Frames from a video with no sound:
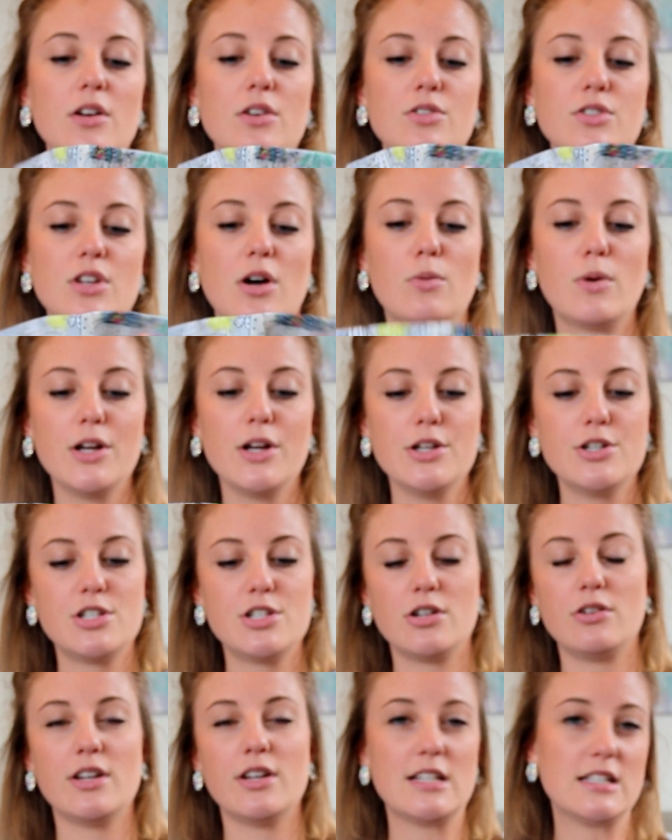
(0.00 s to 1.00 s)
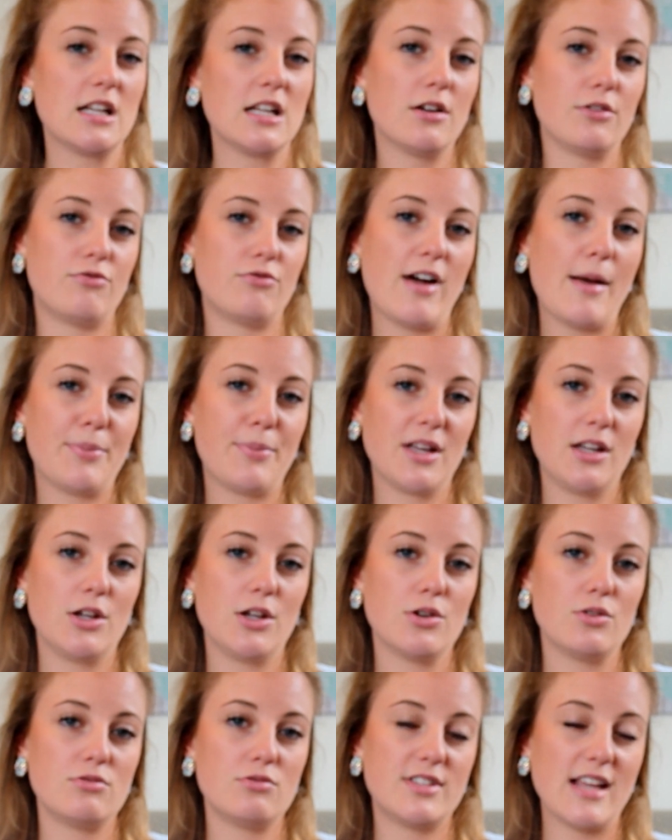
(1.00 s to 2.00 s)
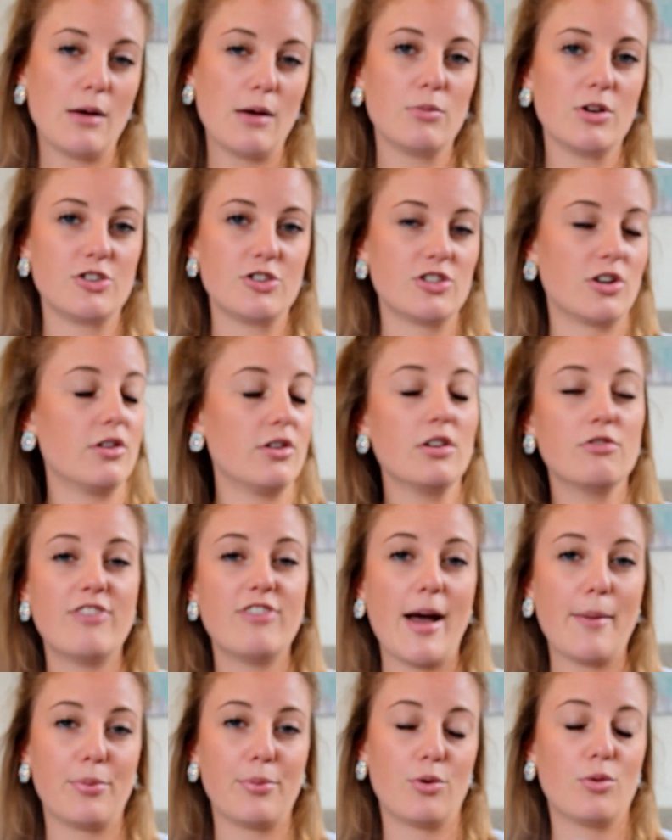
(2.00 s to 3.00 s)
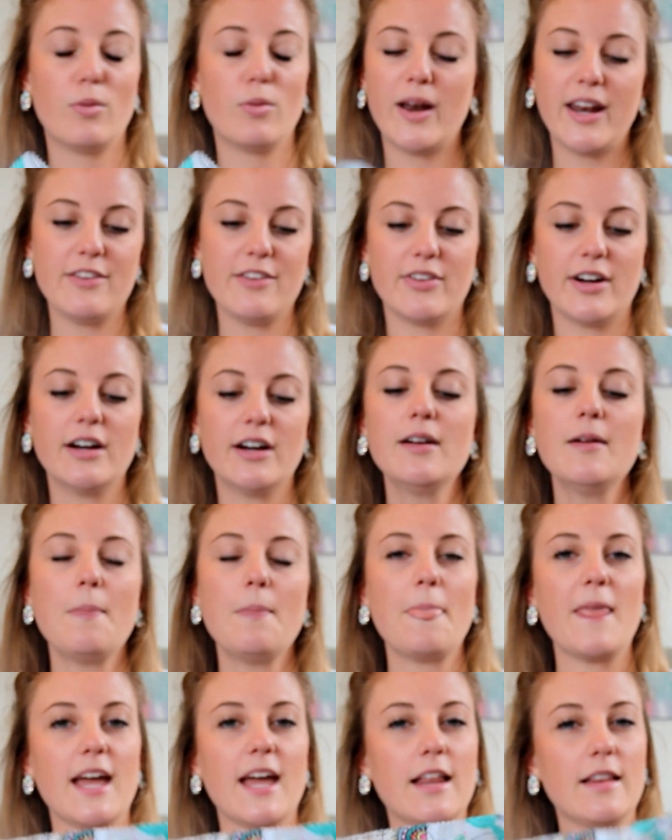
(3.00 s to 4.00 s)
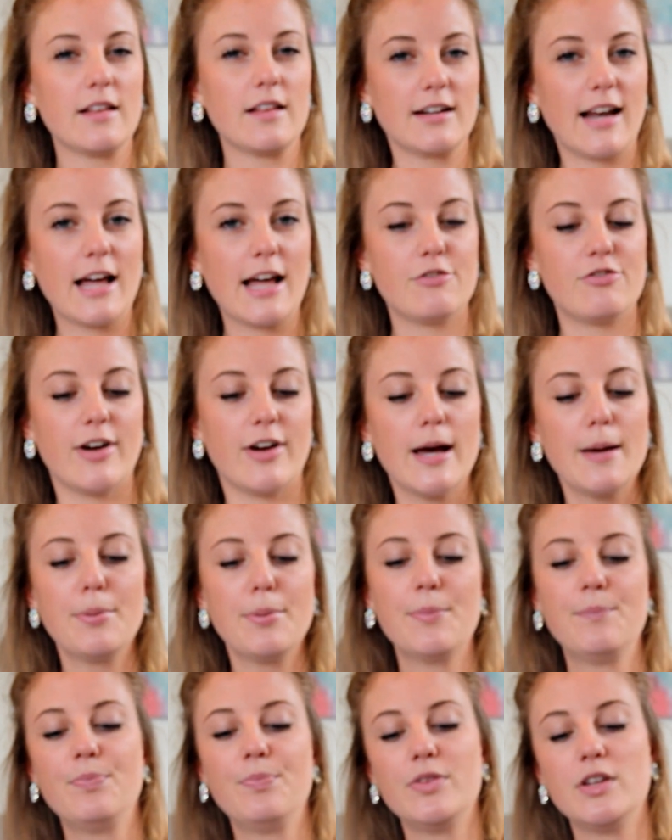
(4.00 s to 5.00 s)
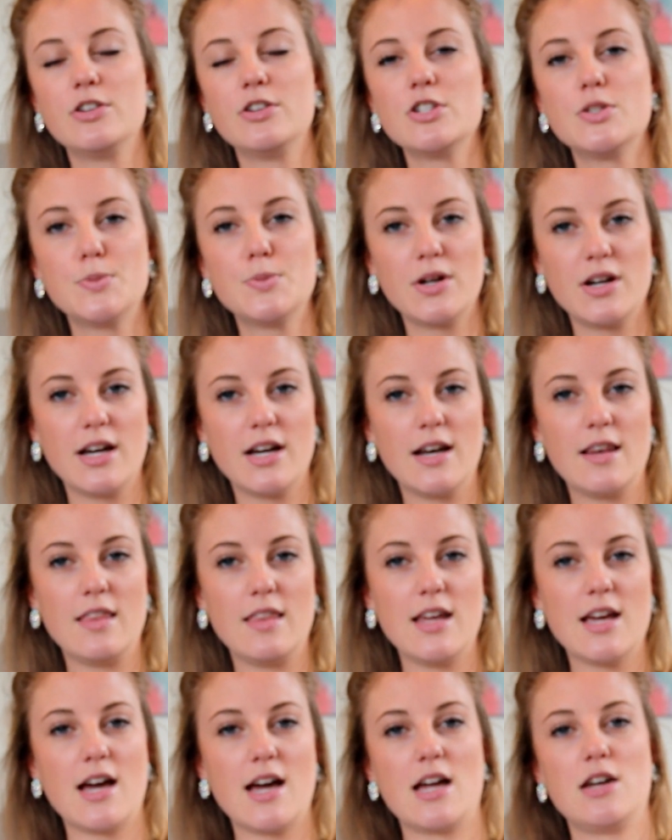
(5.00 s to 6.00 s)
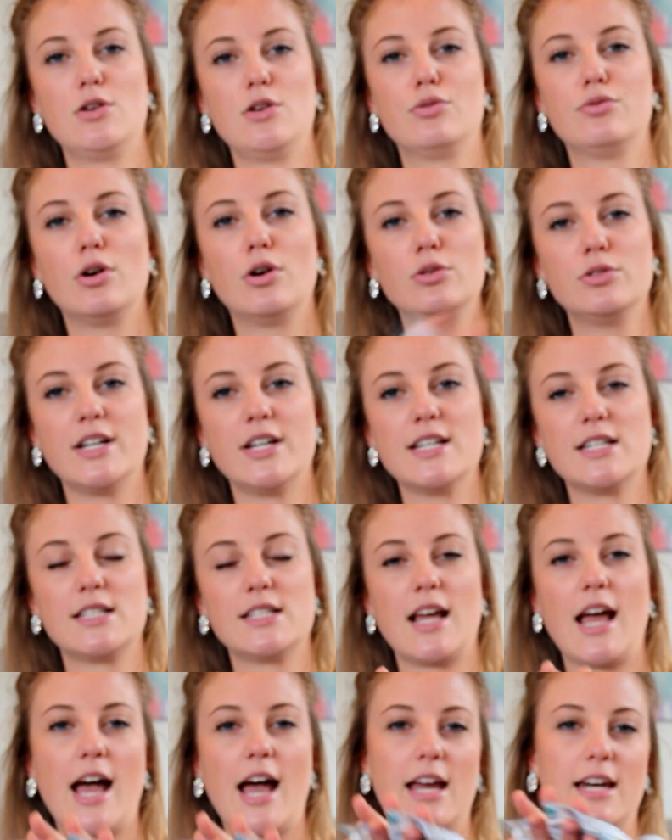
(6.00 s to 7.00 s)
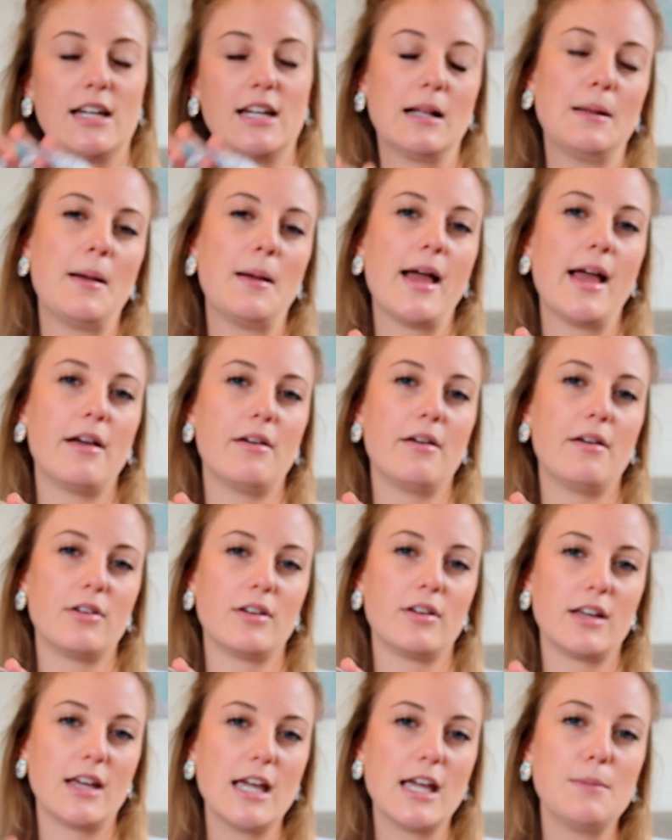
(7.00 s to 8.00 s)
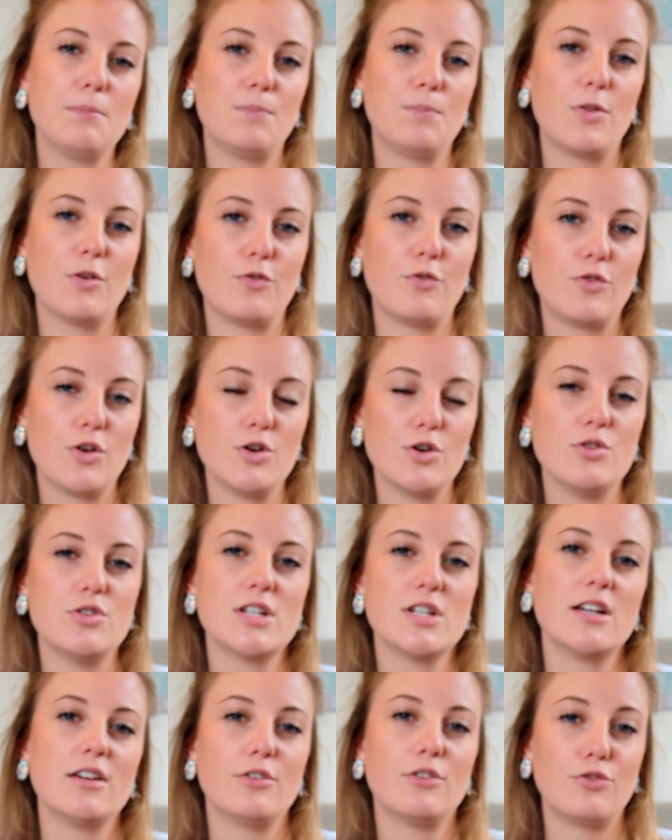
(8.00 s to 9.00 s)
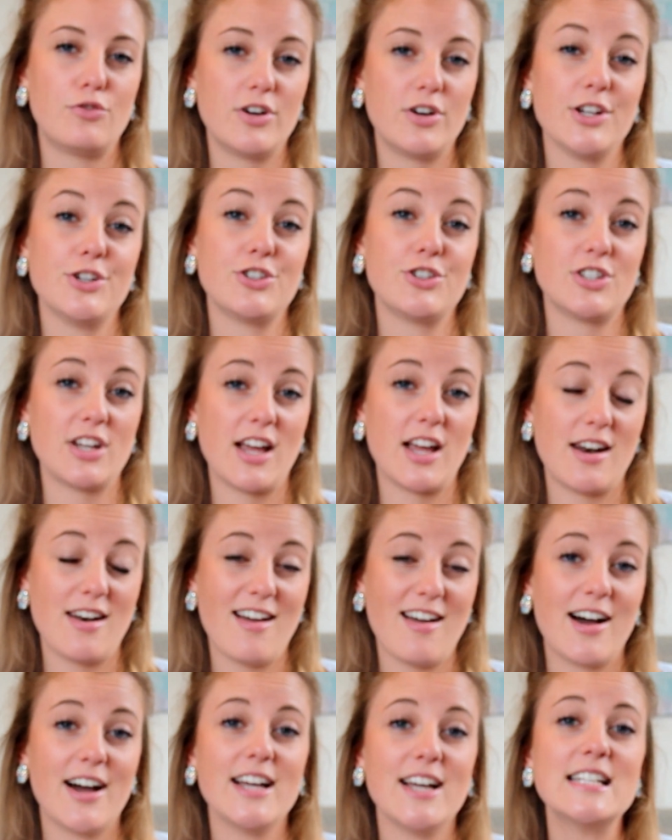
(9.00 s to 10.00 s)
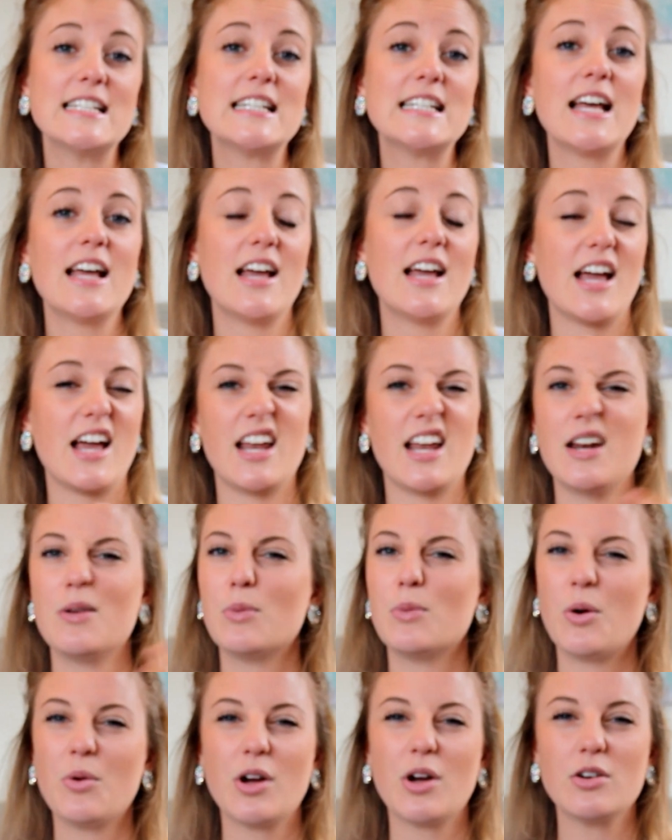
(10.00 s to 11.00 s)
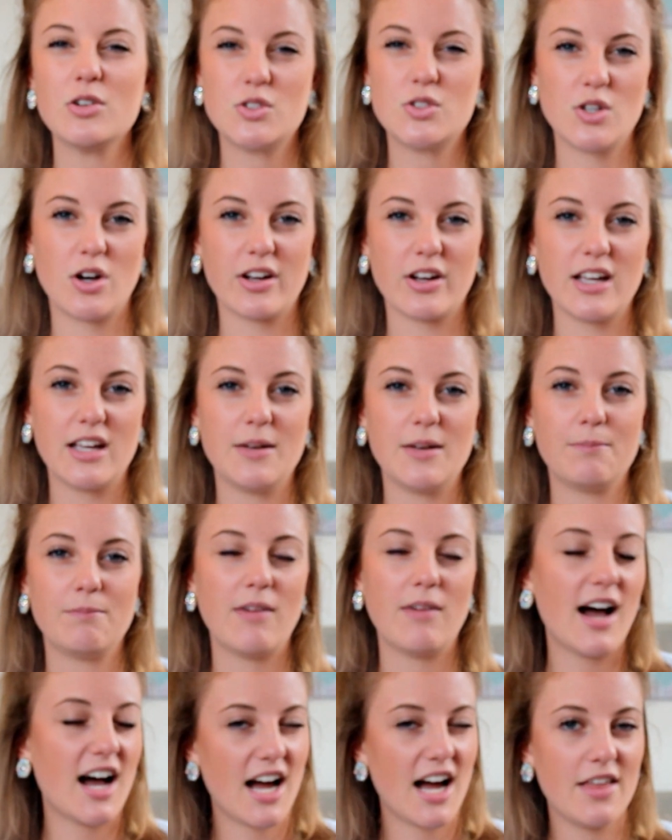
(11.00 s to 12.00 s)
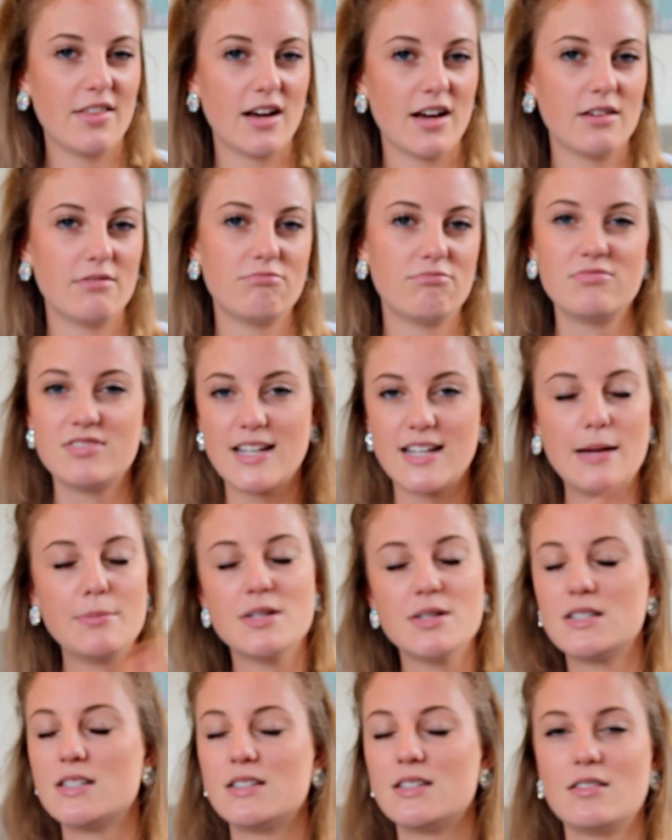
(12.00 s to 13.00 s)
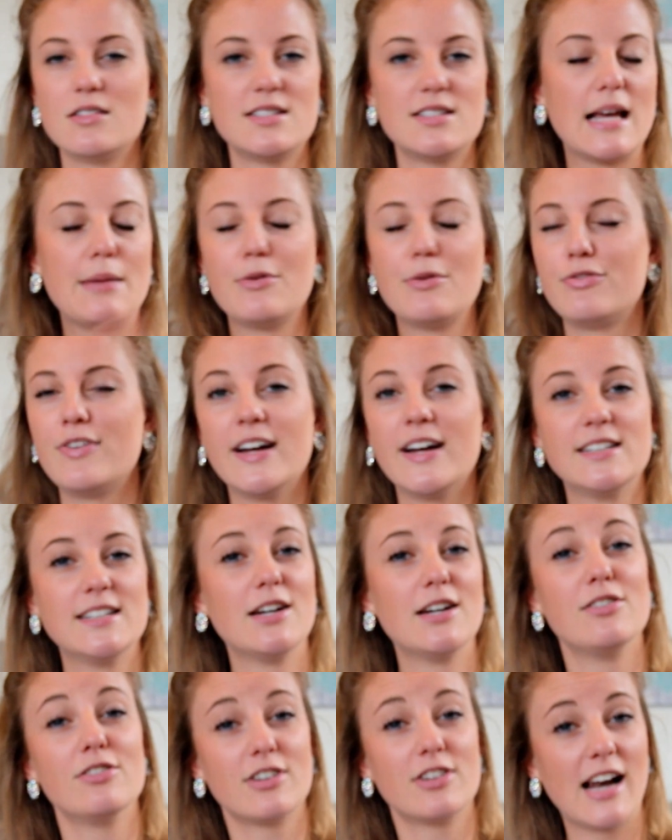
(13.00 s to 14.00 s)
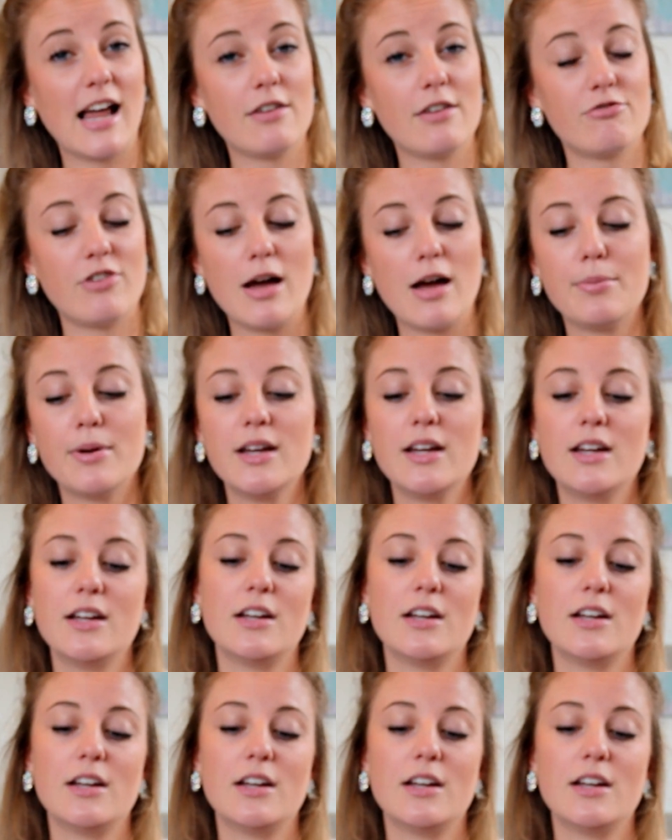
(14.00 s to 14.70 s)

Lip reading: So what you do, instead of wrapping your sandwich or your wrap or whatever in Glad wrap, you just put it in there and you fold it, and it'll keep the food fresh and nice, and it won't go soggy either. Same effect in Glad wrap.